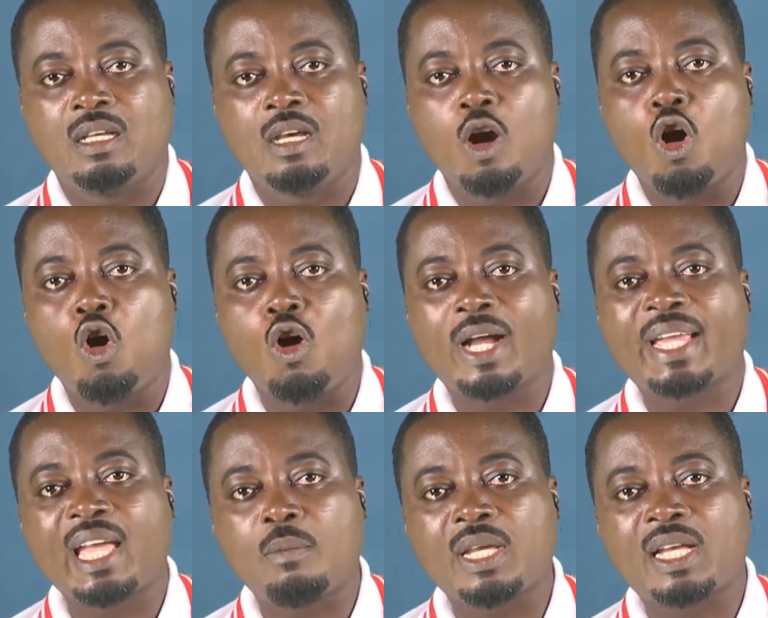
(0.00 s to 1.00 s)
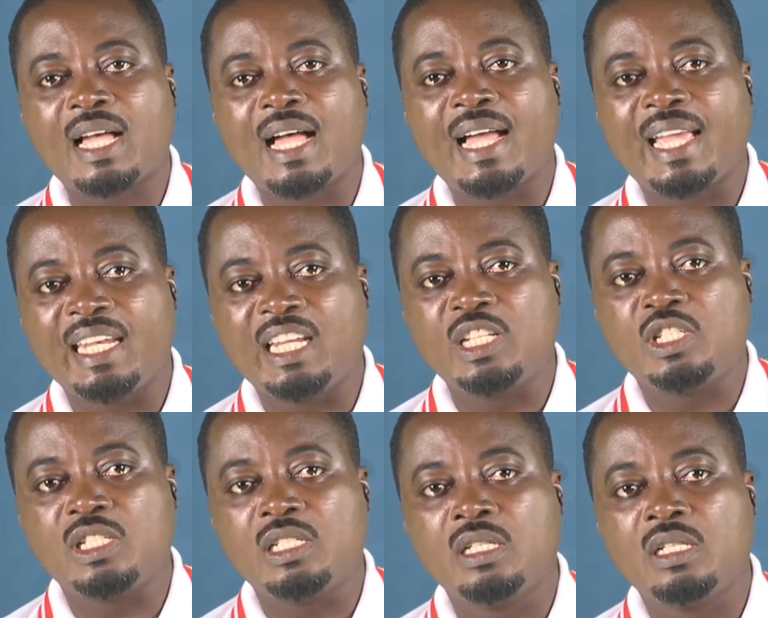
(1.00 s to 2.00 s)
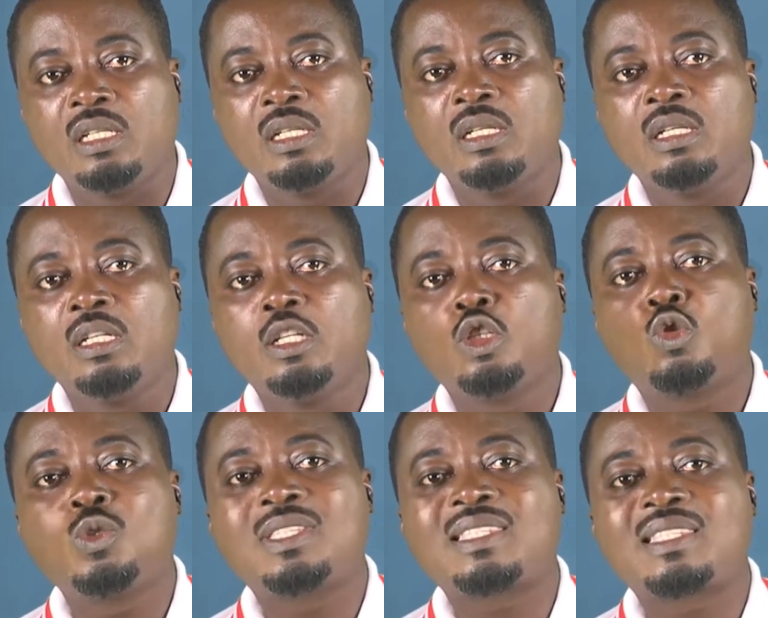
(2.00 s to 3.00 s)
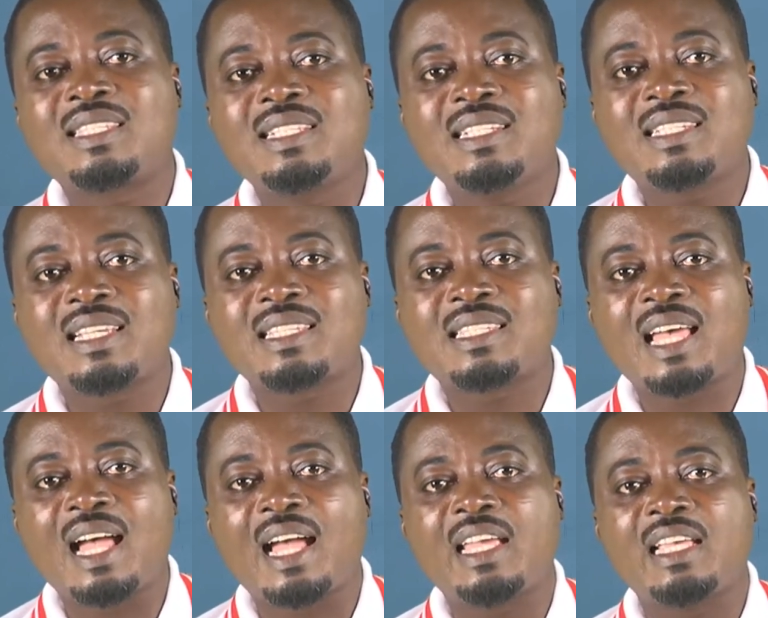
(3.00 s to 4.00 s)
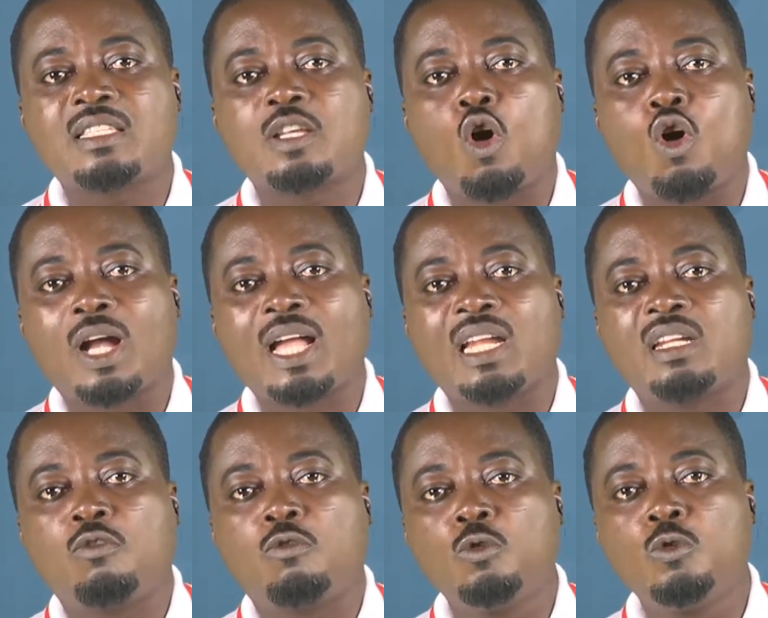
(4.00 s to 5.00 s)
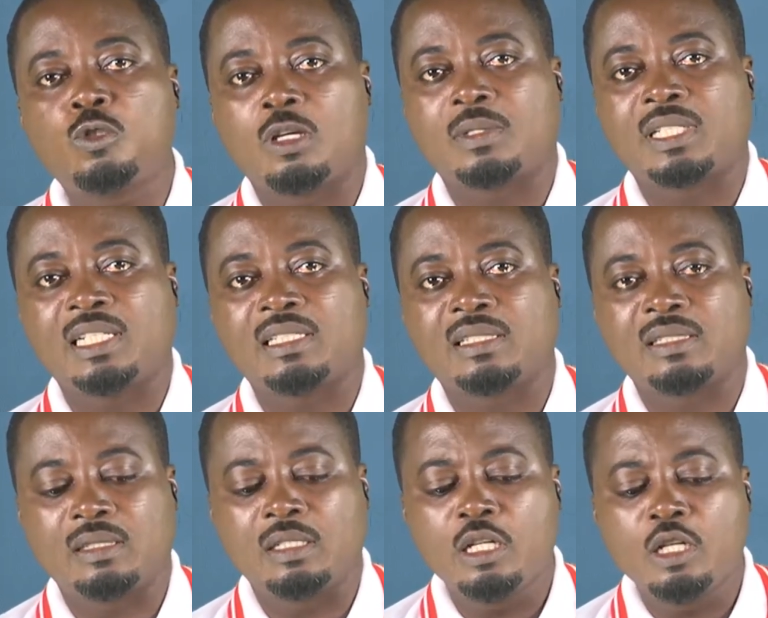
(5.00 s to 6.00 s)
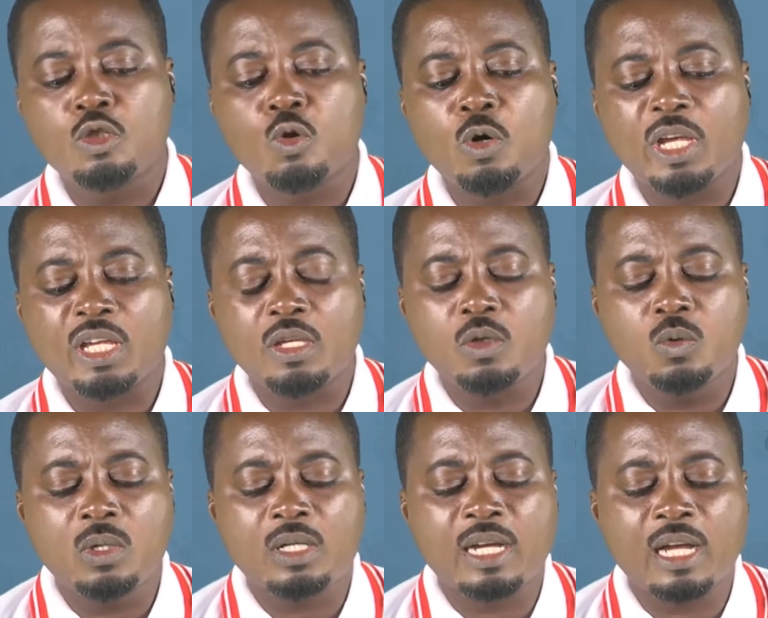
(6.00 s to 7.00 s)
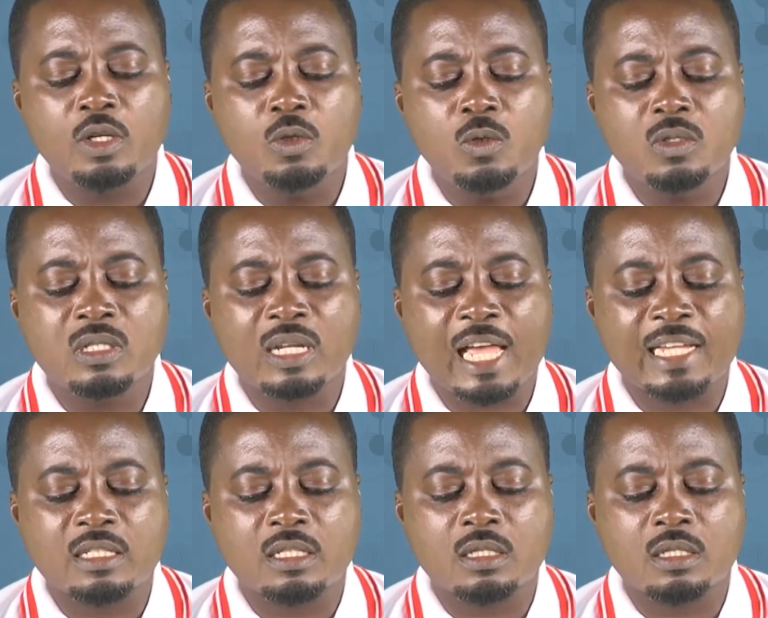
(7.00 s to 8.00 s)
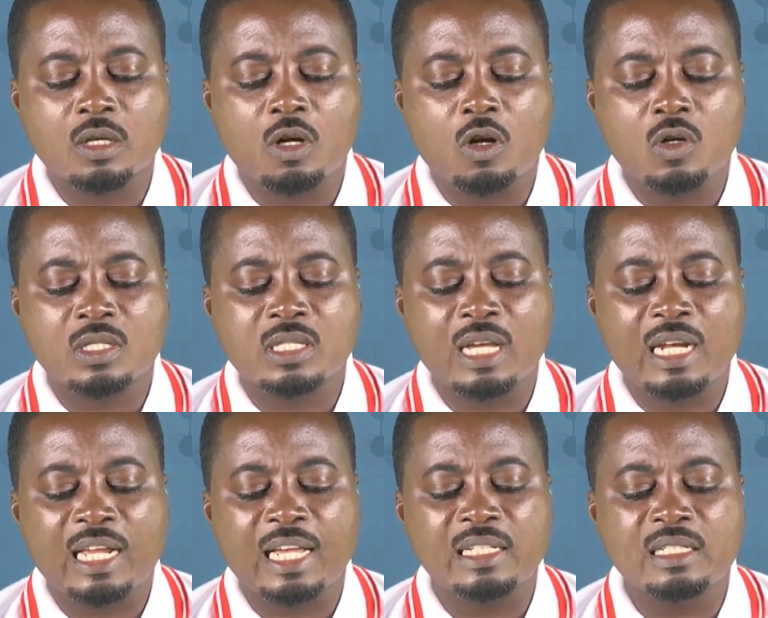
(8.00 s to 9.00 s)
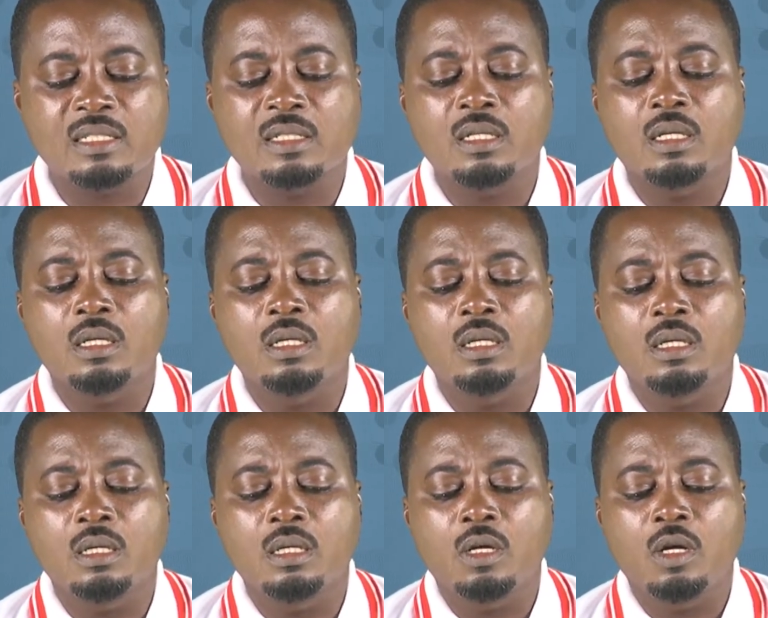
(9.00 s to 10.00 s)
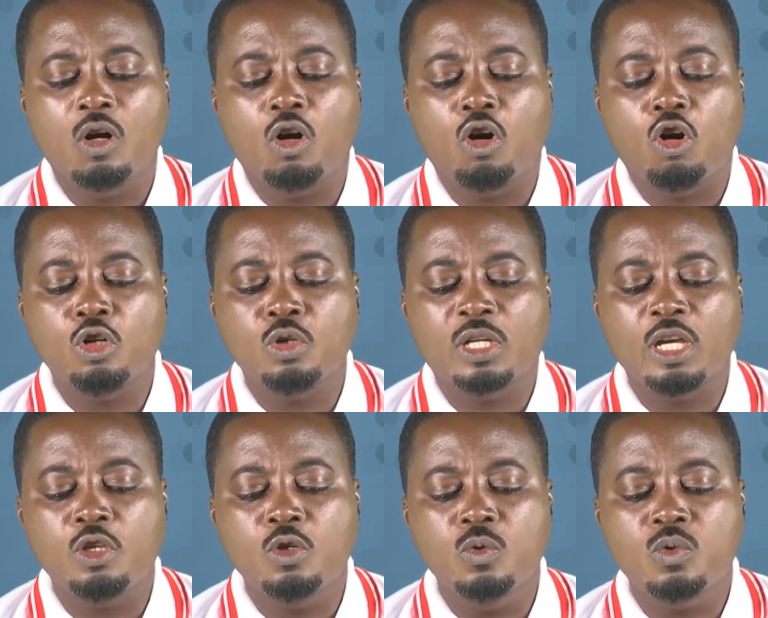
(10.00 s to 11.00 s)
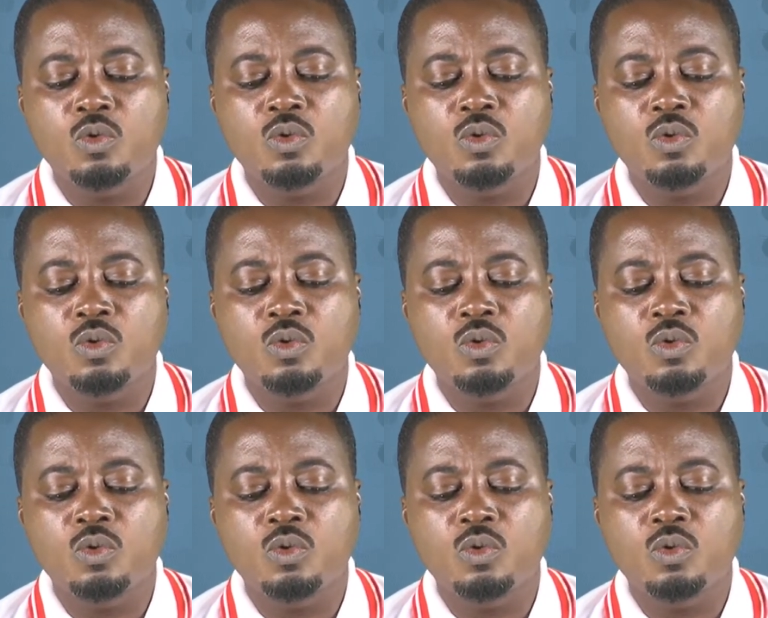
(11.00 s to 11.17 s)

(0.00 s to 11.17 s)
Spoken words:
or chemical energy to synthesize organic food substances. So you can use light or sunlight, or you can use